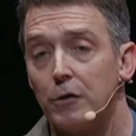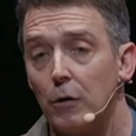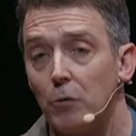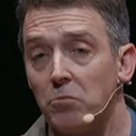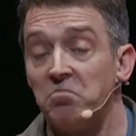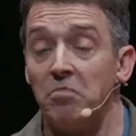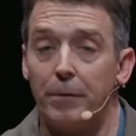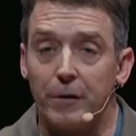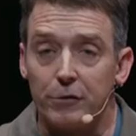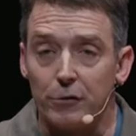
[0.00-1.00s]
So
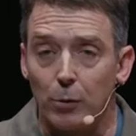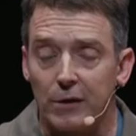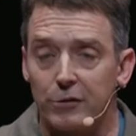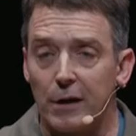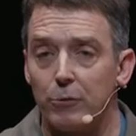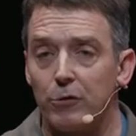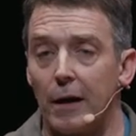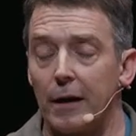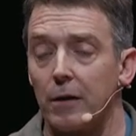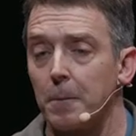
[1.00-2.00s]
this is what it sounds
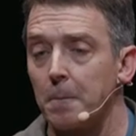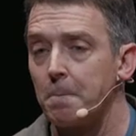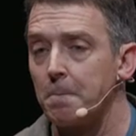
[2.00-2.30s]
like.